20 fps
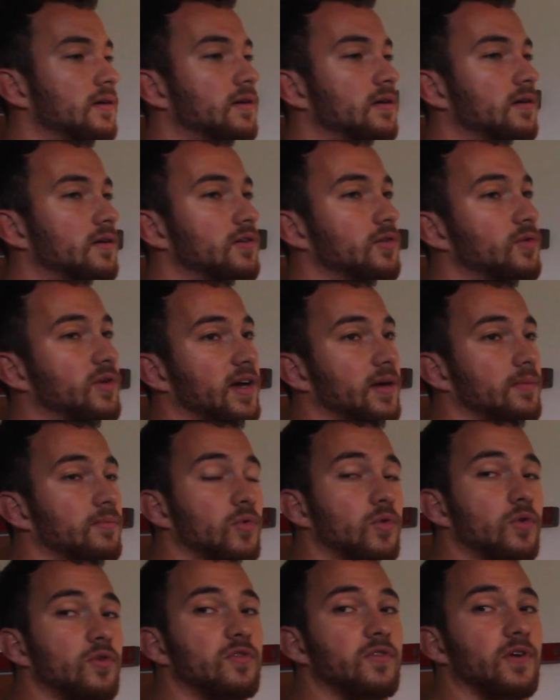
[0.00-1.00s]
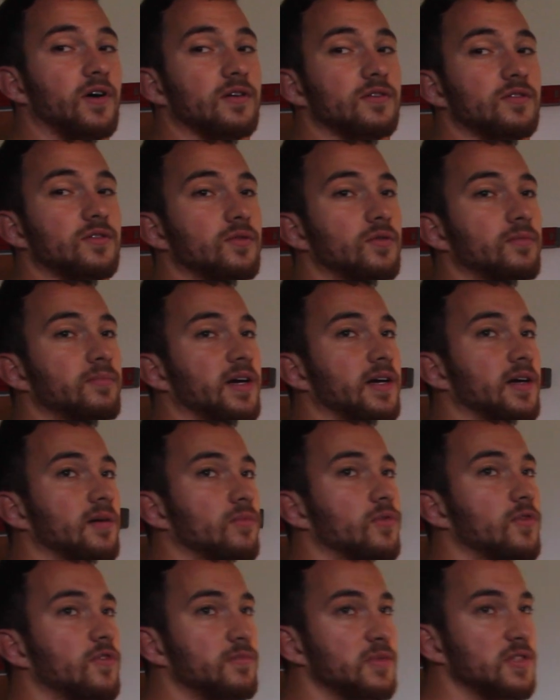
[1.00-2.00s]
you can move on to bigger
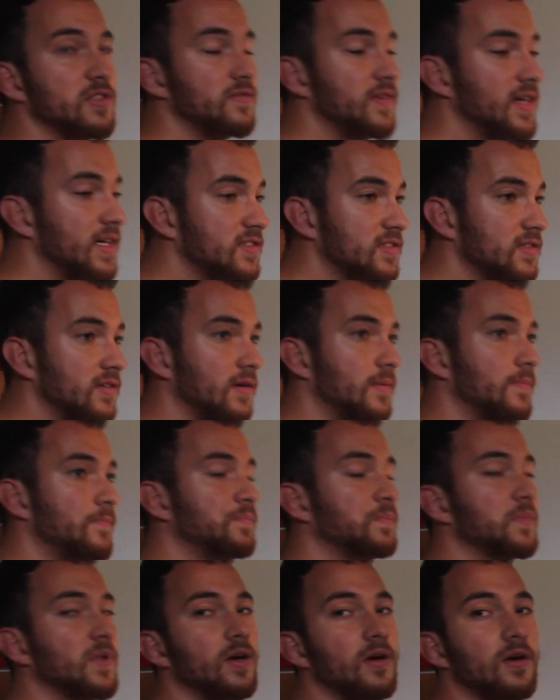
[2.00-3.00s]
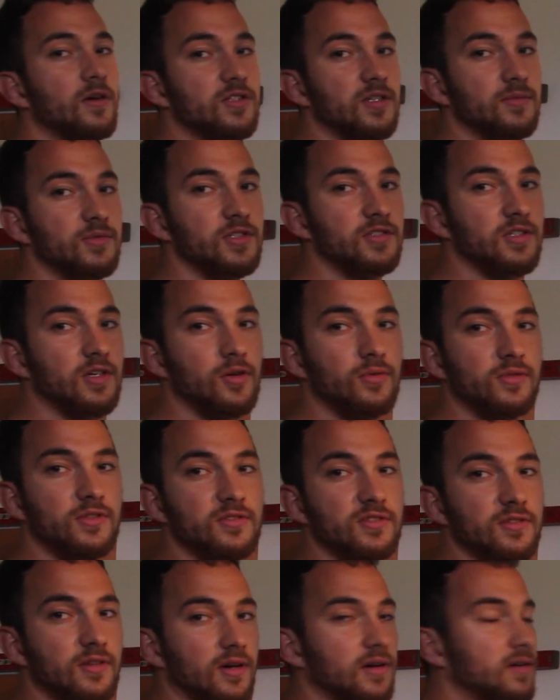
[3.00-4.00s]
movements faster. So I'm just going to
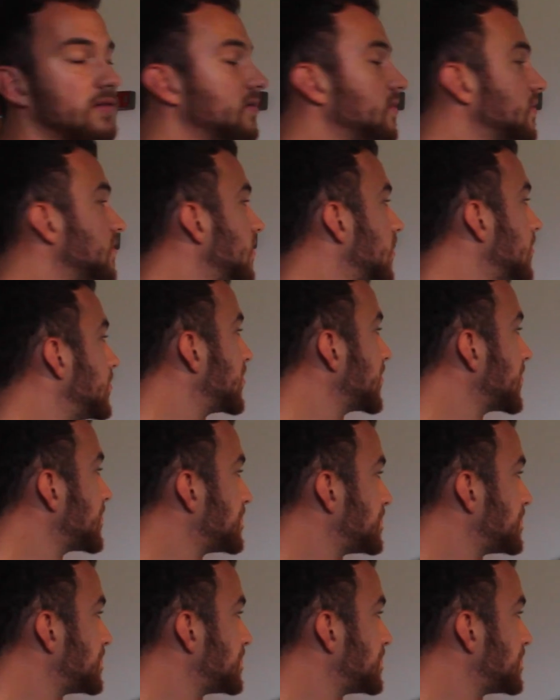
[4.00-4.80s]
start on the top.